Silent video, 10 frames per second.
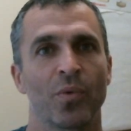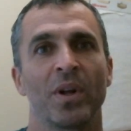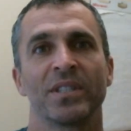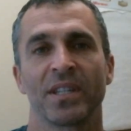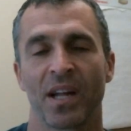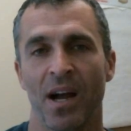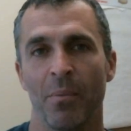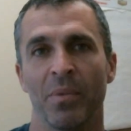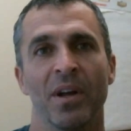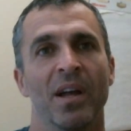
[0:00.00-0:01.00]
for what's to
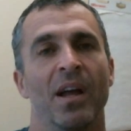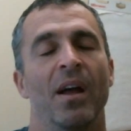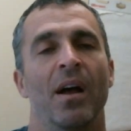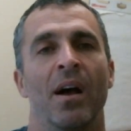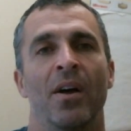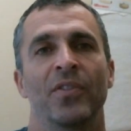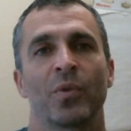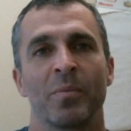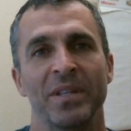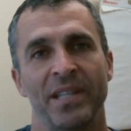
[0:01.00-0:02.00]
come. So
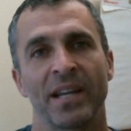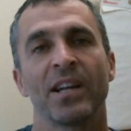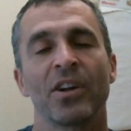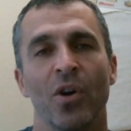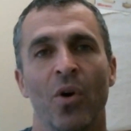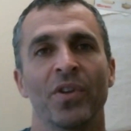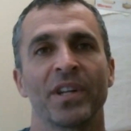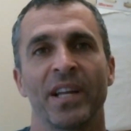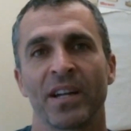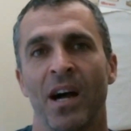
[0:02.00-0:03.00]
we're going to be setting a goal to
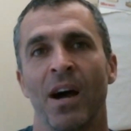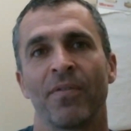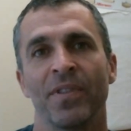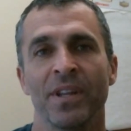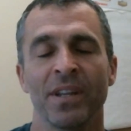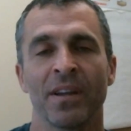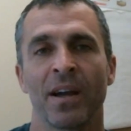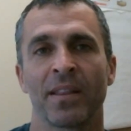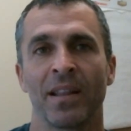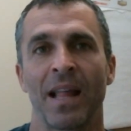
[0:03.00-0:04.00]
kick off the
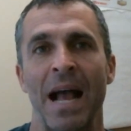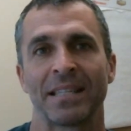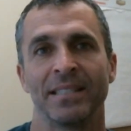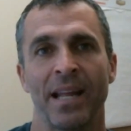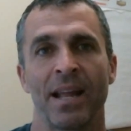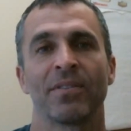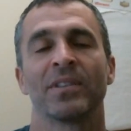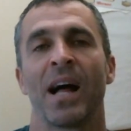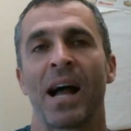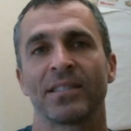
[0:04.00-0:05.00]
last day of
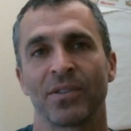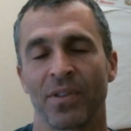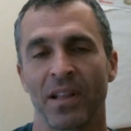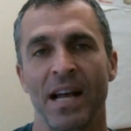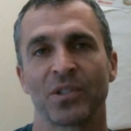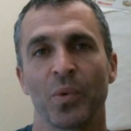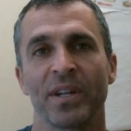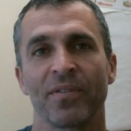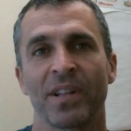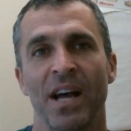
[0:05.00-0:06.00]
class, or the last
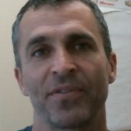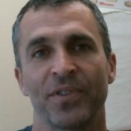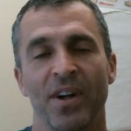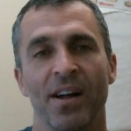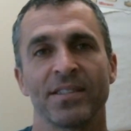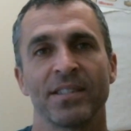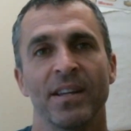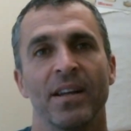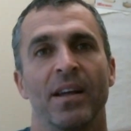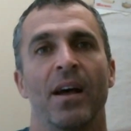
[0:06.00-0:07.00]
week of class for us.
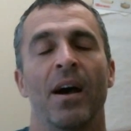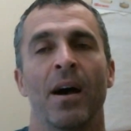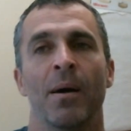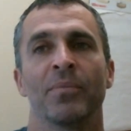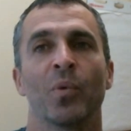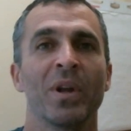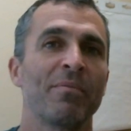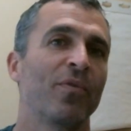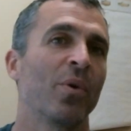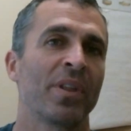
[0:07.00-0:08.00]
The week
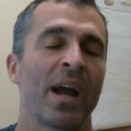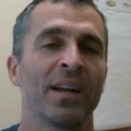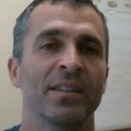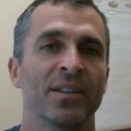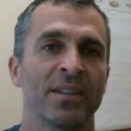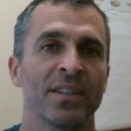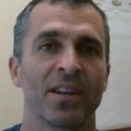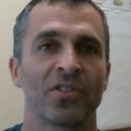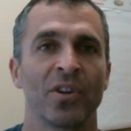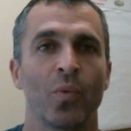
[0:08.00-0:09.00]
before that is a
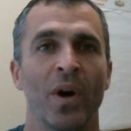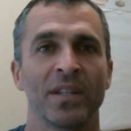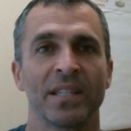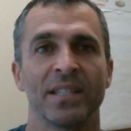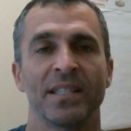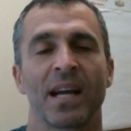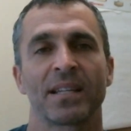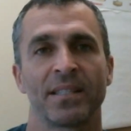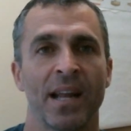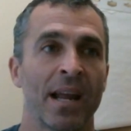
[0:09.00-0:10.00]
discussion on wellness and
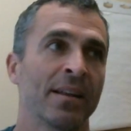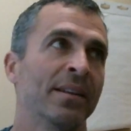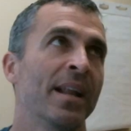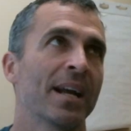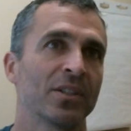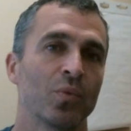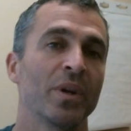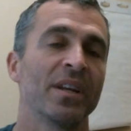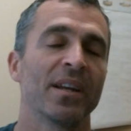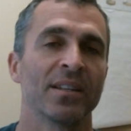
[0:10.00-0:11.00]
sex, and next
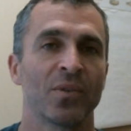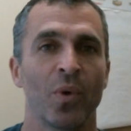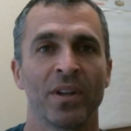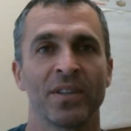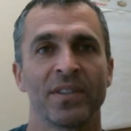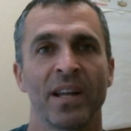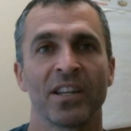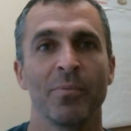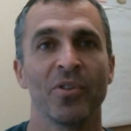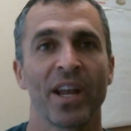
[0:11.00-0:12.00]
week is a wellness and
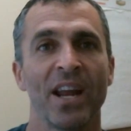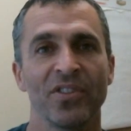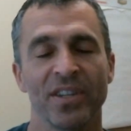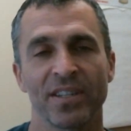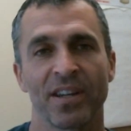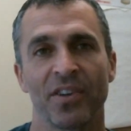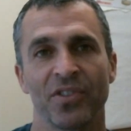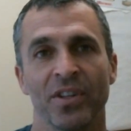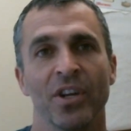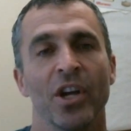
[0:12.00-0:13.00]
communication
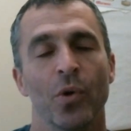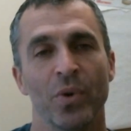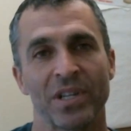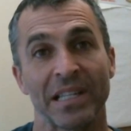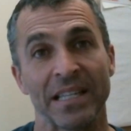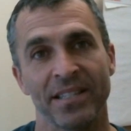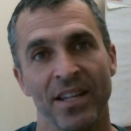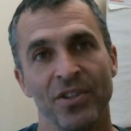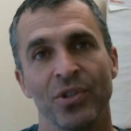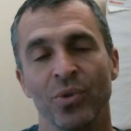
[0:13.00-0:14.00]
discussion, which leads
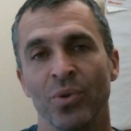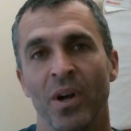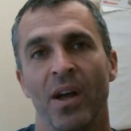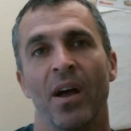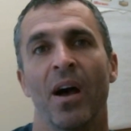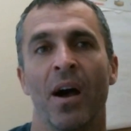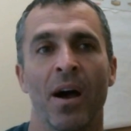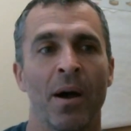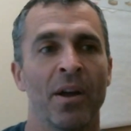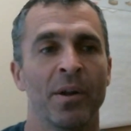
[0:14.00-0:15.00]
into
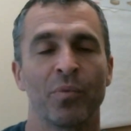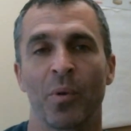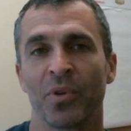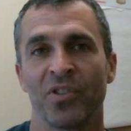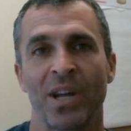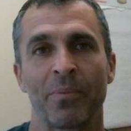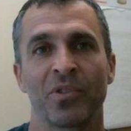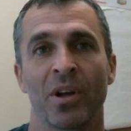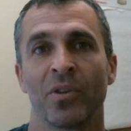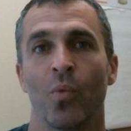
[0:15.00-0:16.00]
an appropriate chapter
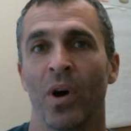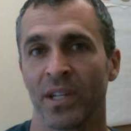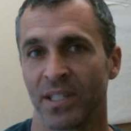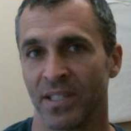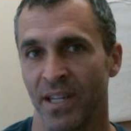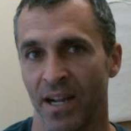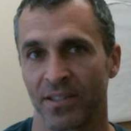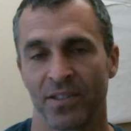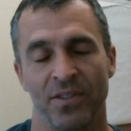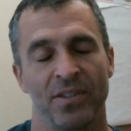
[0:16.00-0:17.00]
on wellness and
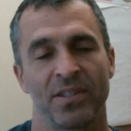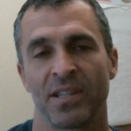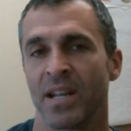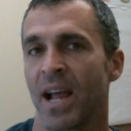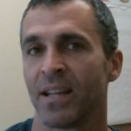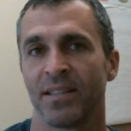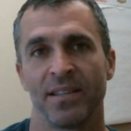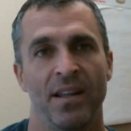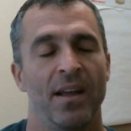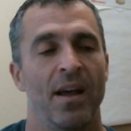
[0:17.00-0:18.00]
sex. So just
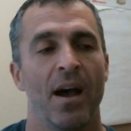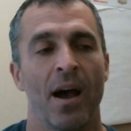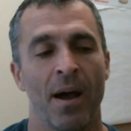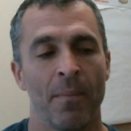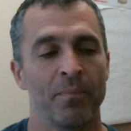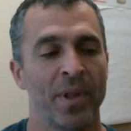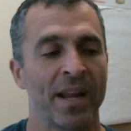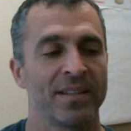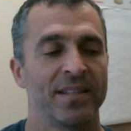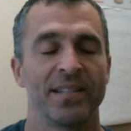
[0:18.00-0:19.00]
nice
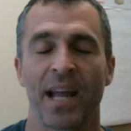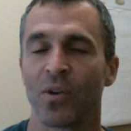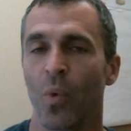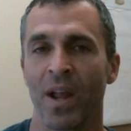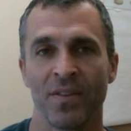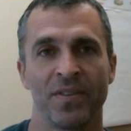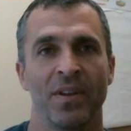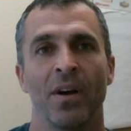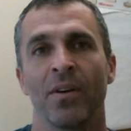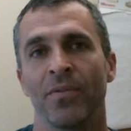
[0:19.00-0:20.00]
segues
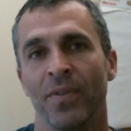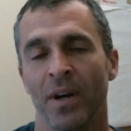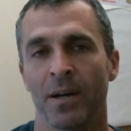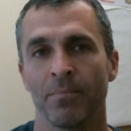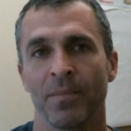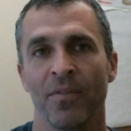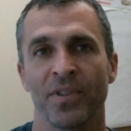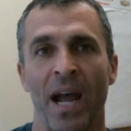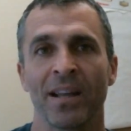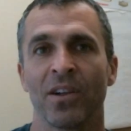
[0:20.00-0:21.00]
of
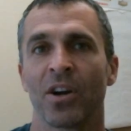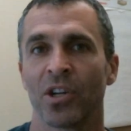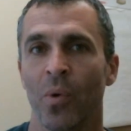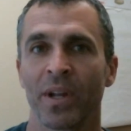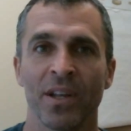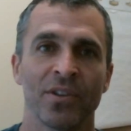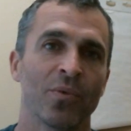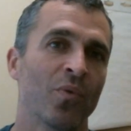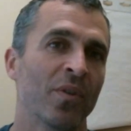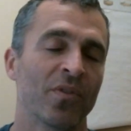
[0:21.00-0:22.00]
dialogue going into
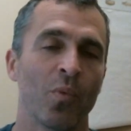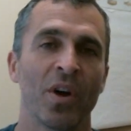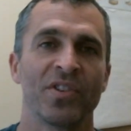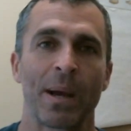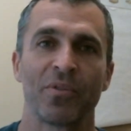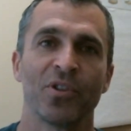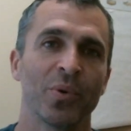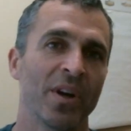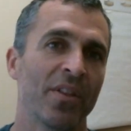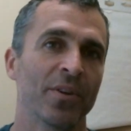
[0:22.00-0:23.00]
from one chapter to
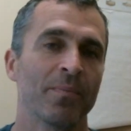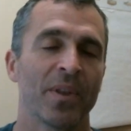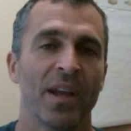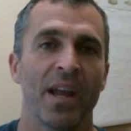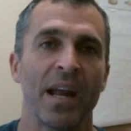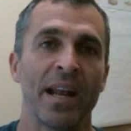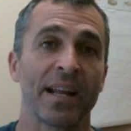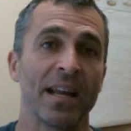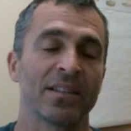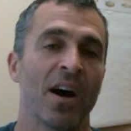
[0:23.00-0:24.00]
another. In any
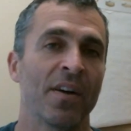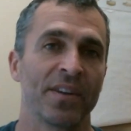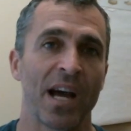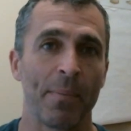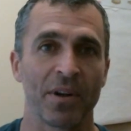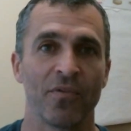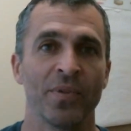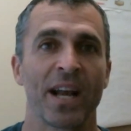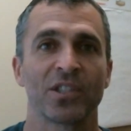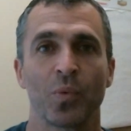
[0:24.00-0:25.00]
case, on the topic of
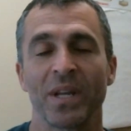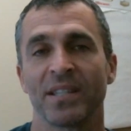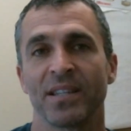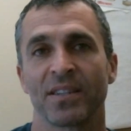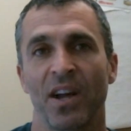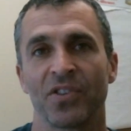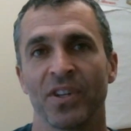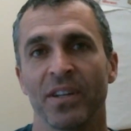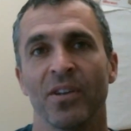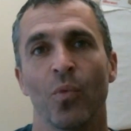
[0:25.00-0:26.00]
next week's
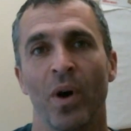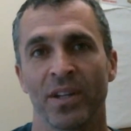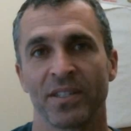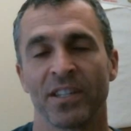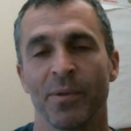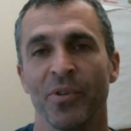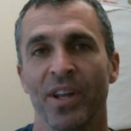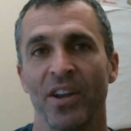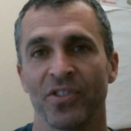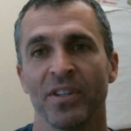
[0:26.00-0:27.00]
discussion, wellness and
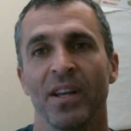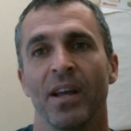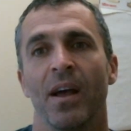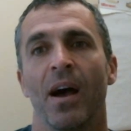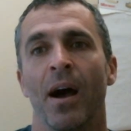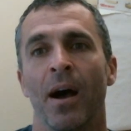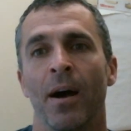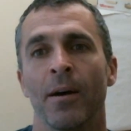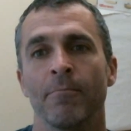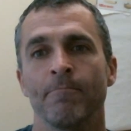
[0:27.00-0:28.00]
communication,
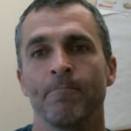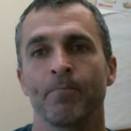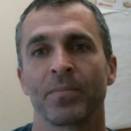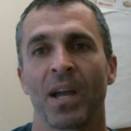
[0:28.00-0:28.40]
I